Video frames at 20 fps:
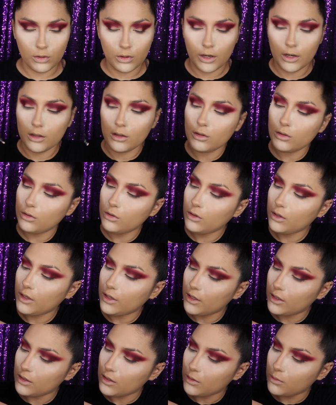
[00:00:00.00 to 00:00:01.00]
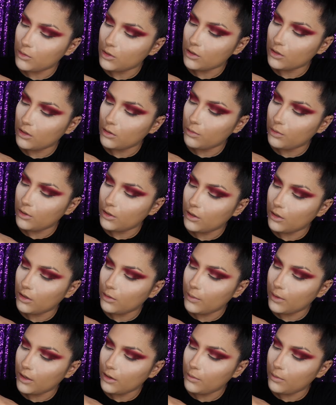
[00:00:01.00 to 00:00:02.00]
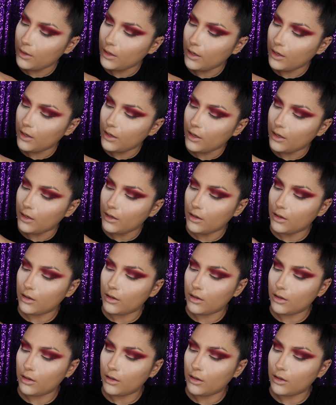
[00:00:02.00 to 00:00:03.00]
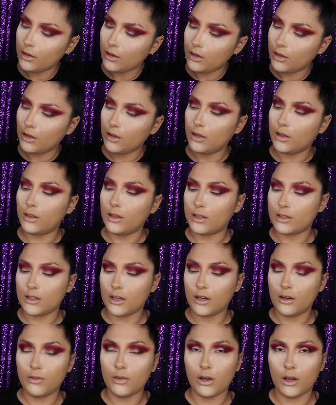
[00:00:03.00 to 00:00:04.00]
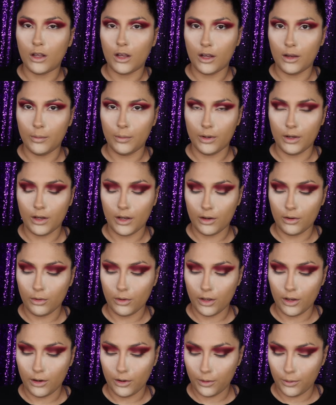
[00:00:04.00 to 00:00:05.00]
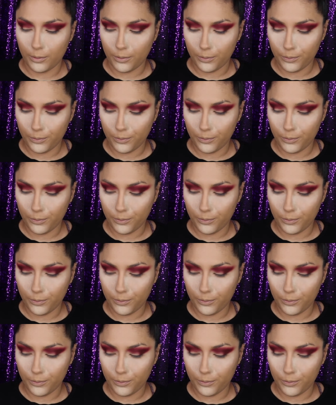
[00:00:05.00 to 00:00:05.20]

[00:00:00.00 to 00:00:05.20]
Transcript: what I do is I'm just gonna put it on the back of my hand. That's kind of a lot, but I don't care.